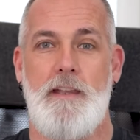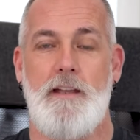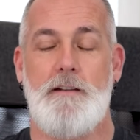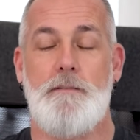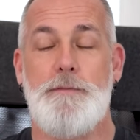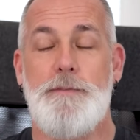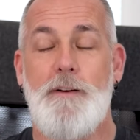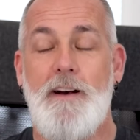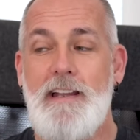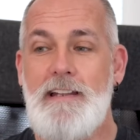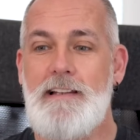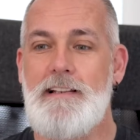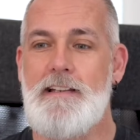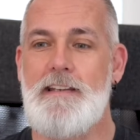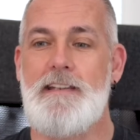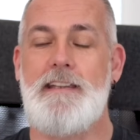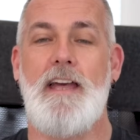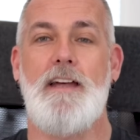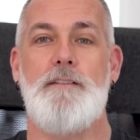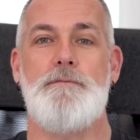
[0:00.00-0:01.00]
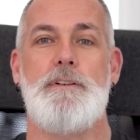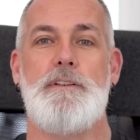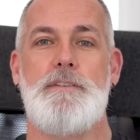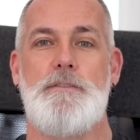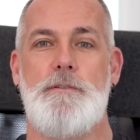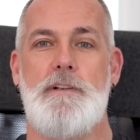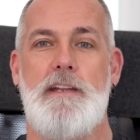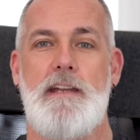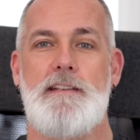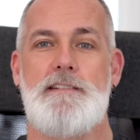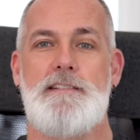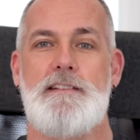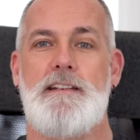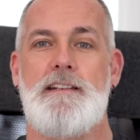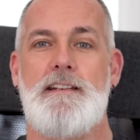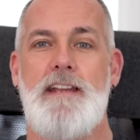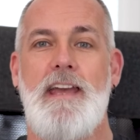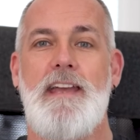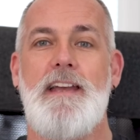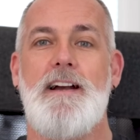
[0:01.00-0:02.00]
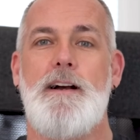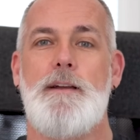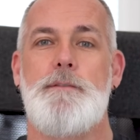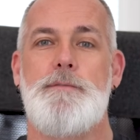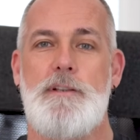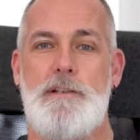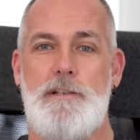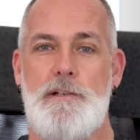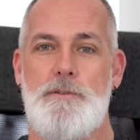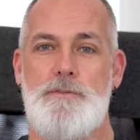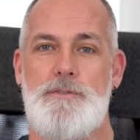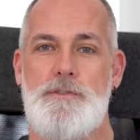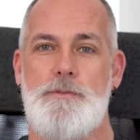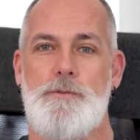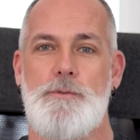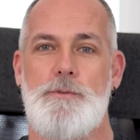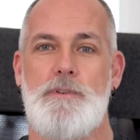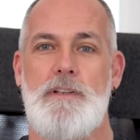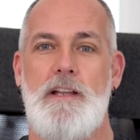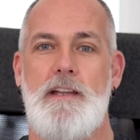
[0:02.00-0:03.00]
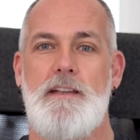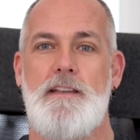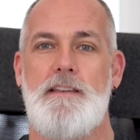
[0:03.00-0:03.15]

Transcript: And finally, Canva has created an AI video tool